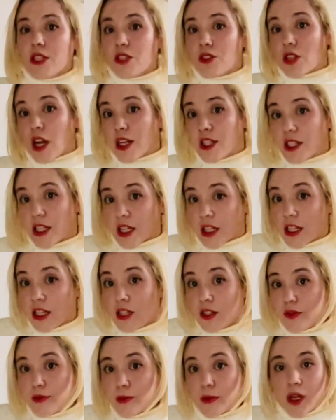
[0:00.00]

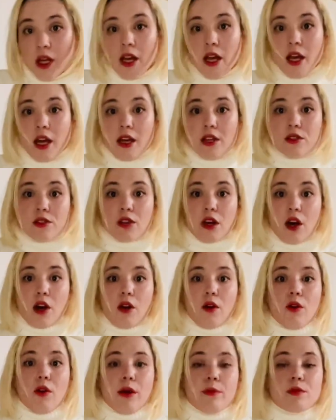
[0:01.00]
stretchy.
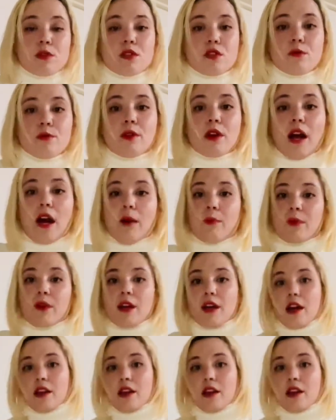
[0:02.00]
So I'm super happy.